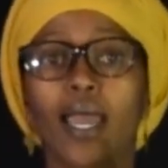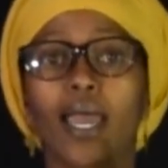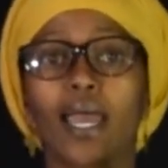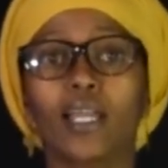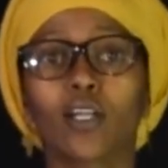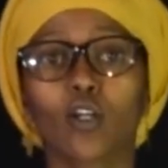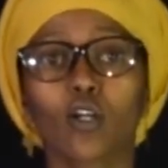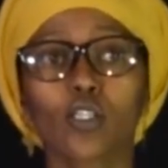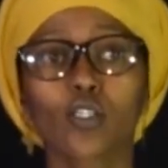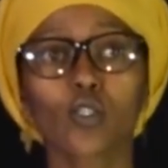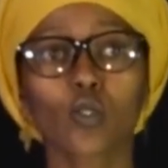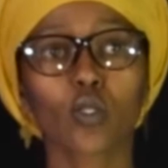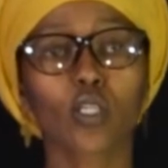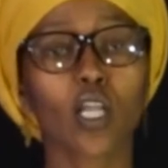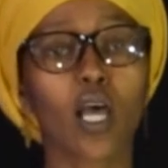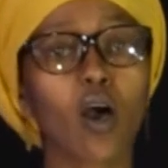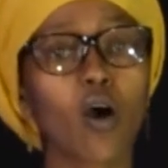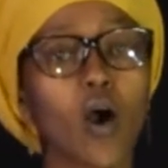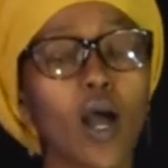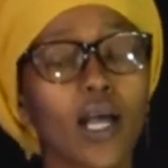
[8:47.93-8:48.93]
And also
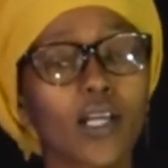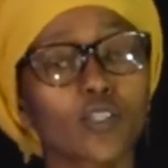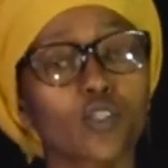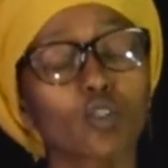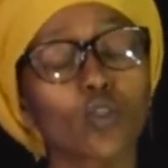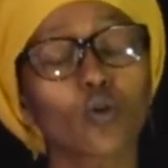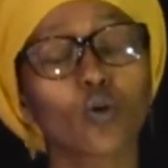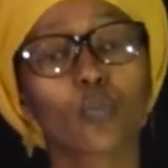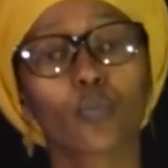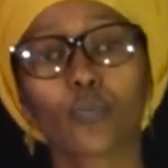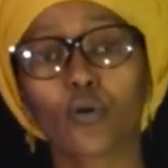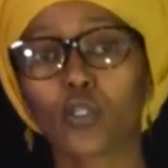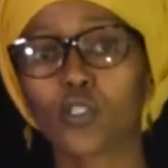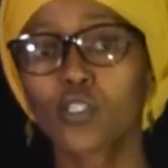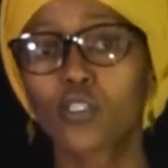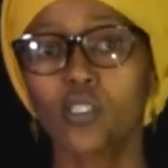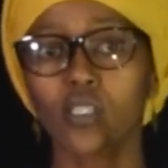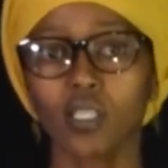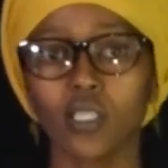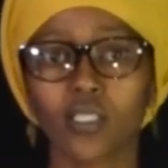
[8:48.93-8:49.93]
now, as you
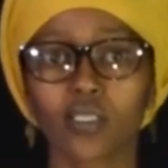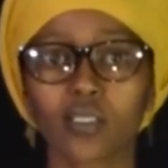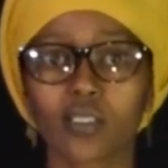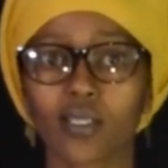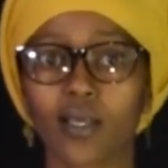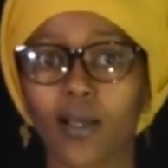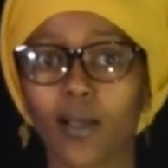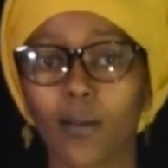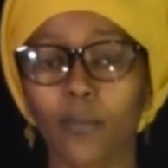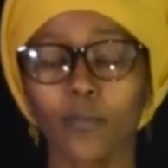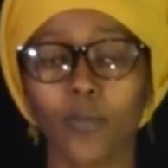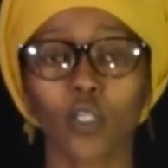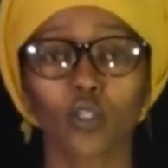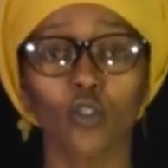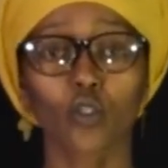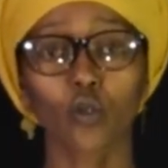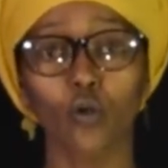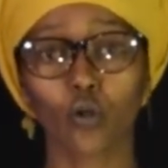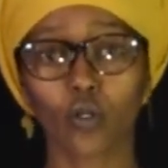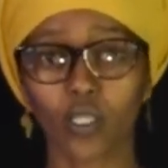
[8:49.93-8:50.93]
proceed
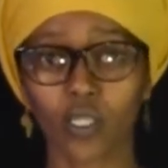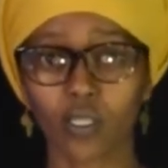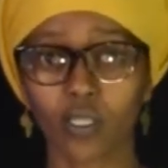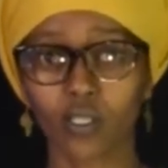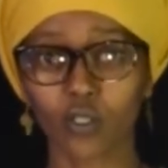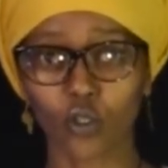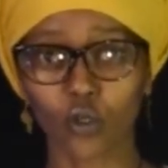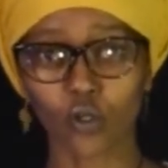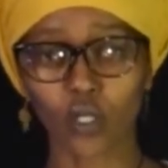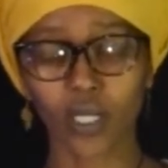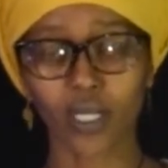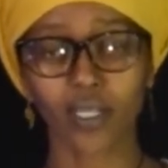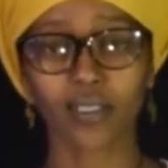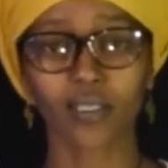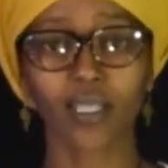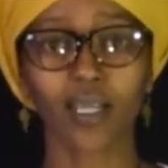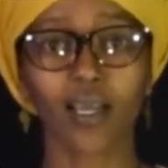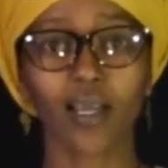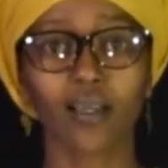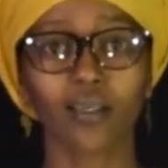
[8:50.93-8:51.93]
in your
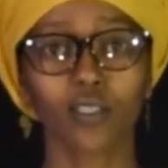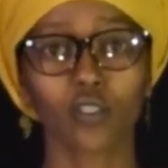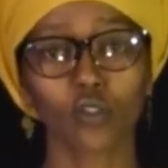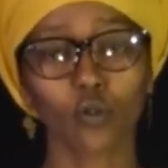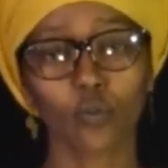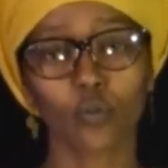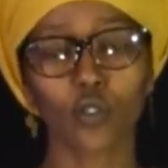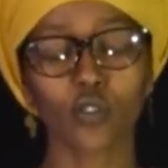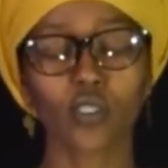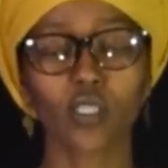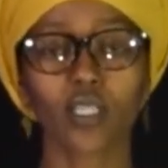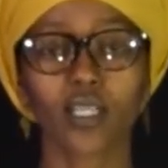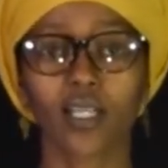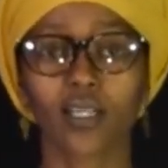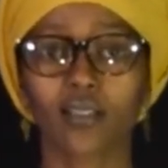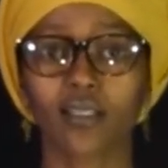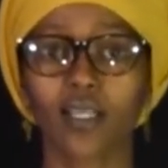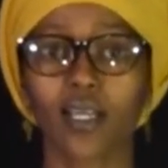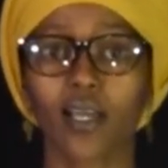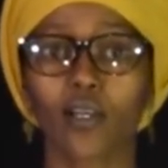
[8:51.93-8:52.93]
career, in your music
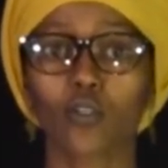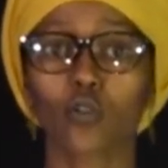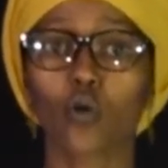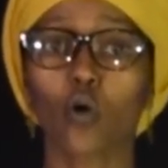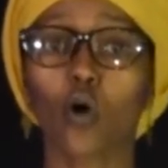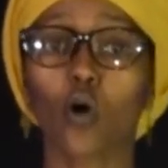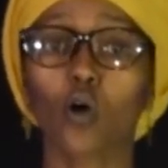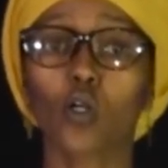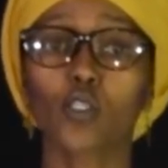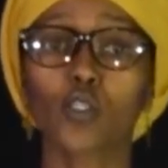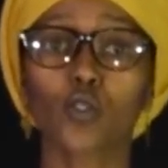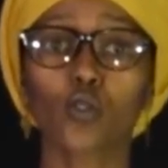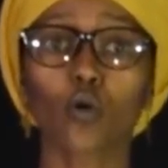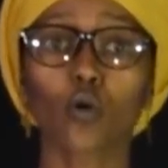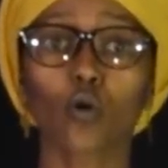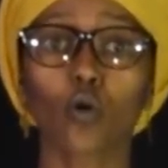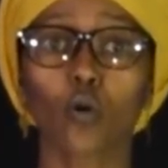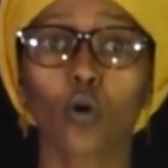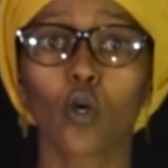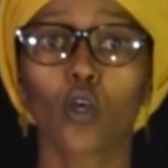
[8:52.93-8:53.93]
career, you
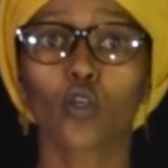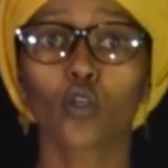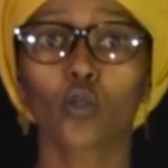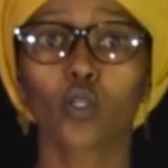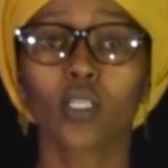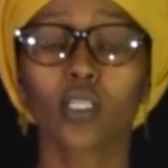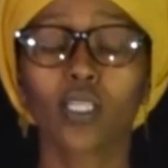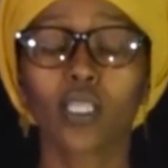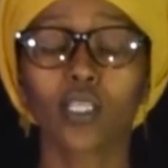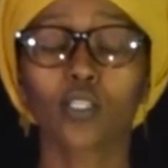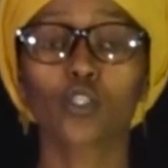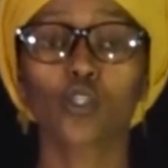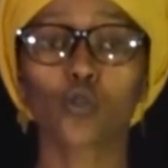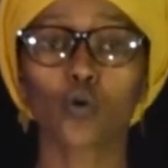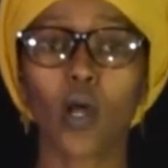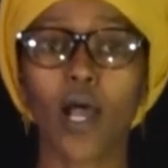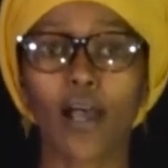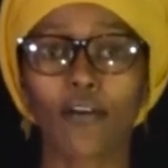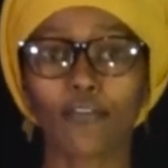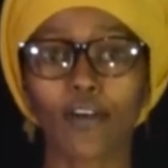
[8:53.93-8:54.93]
also need to
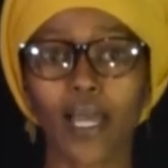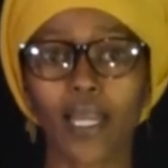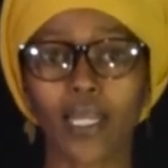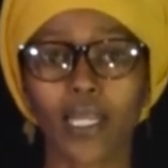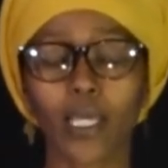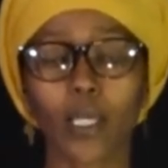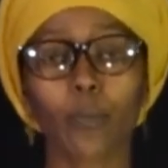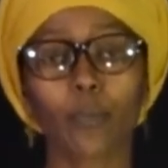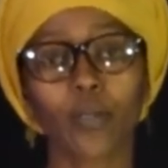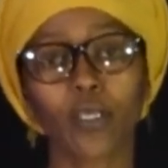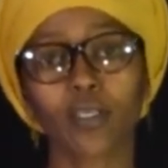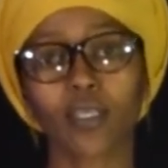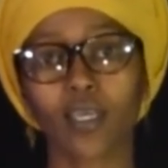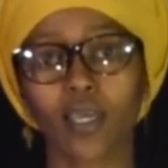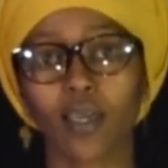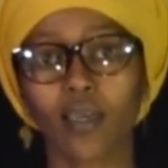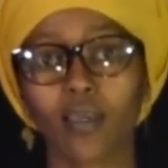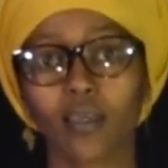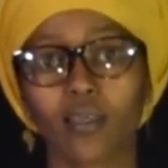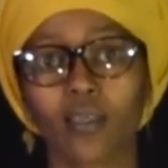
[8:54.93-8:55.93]
have an
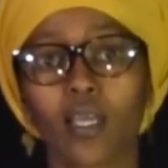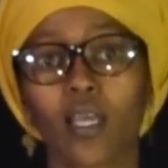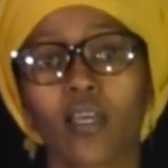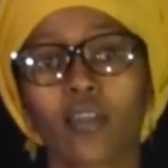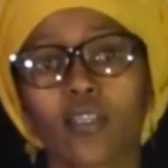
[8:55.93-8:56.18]
EPK.